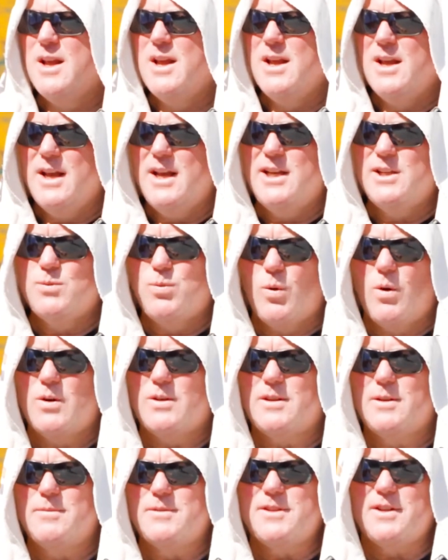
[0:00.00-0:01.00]
he's worked
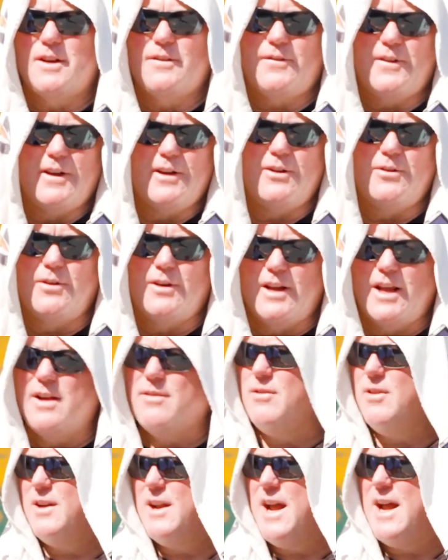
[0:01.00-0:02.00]
himself into an
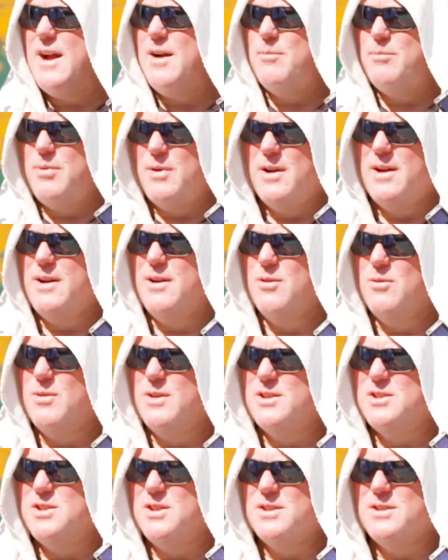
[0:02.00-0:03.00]
every down player,
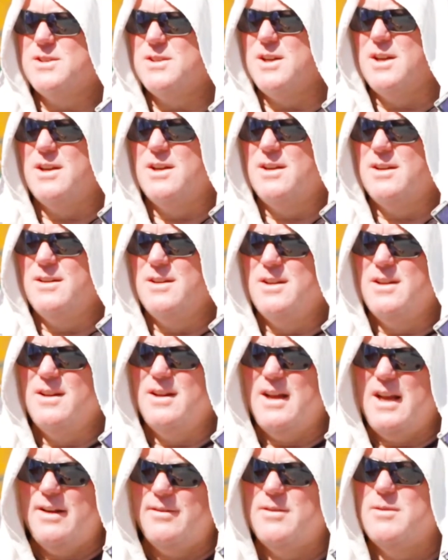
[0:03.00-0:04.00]
which is uh,
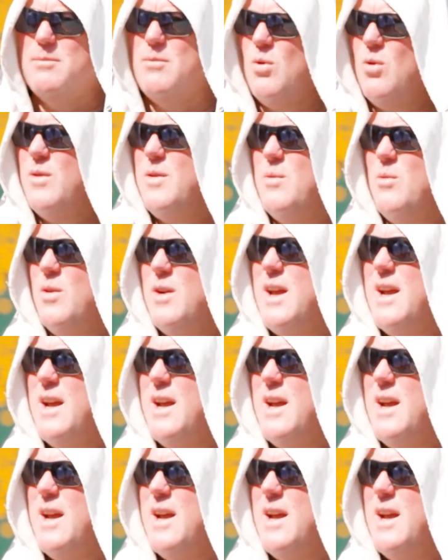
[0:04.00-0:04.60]
even more than what I